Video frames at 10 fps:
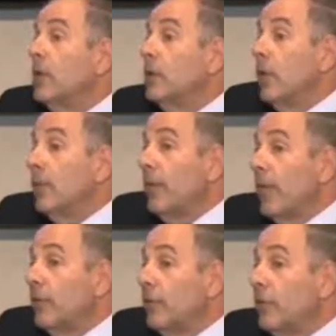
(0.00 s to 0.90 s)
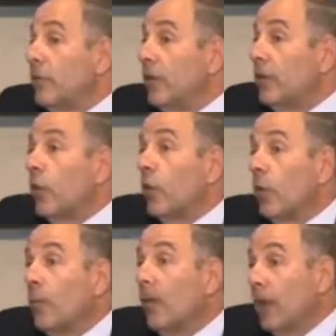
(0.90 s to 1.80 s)
Some patients need
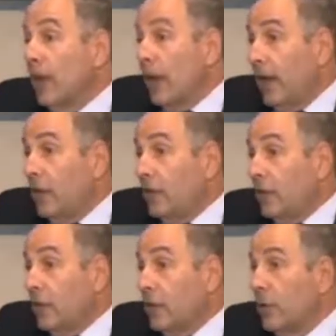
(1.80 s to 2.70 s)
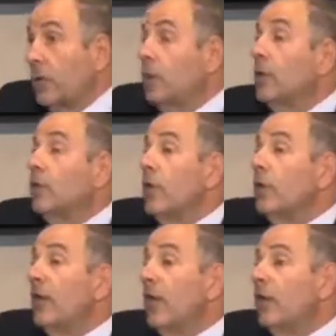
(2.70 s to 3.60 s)
oral medication.
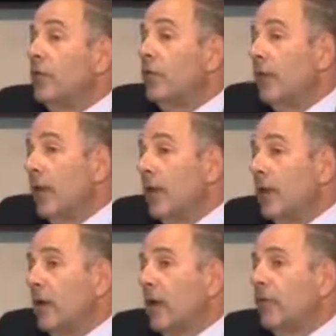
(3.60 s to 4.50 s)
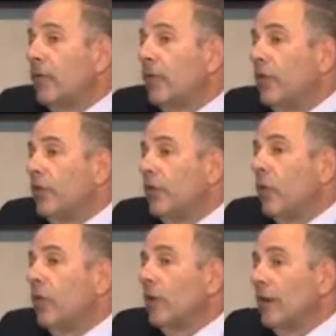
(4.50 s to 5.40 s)
Some patients need a procedure
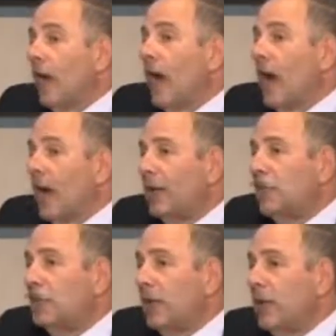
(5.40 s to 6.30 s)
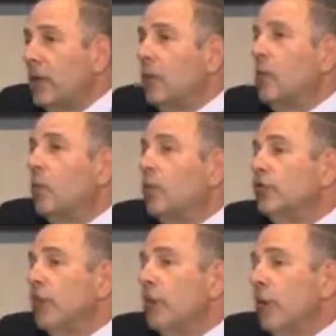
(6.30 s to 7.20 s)
called lid hygiene,
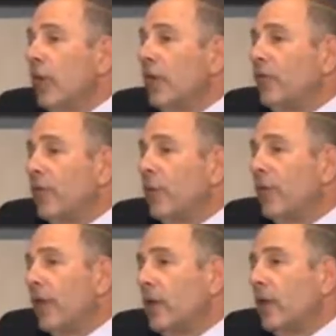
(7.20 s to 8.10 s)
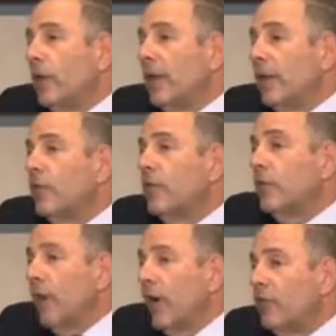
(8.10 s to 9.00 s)
which can range from a thing called lid
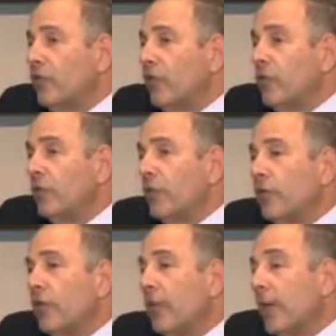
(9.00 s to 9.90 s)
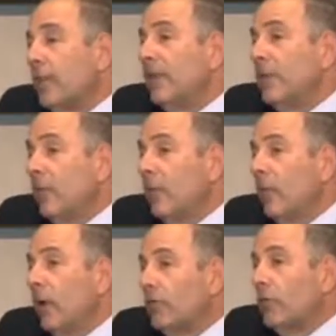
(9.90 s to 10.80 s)
expressions to just keeping the lid
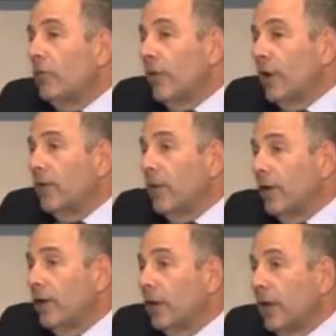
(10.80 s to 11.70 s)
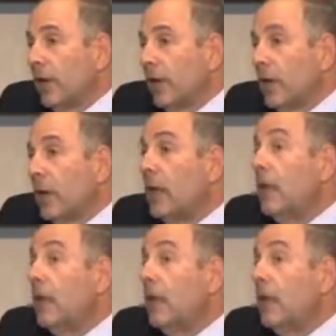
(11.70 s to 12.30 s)
margins very, very clean.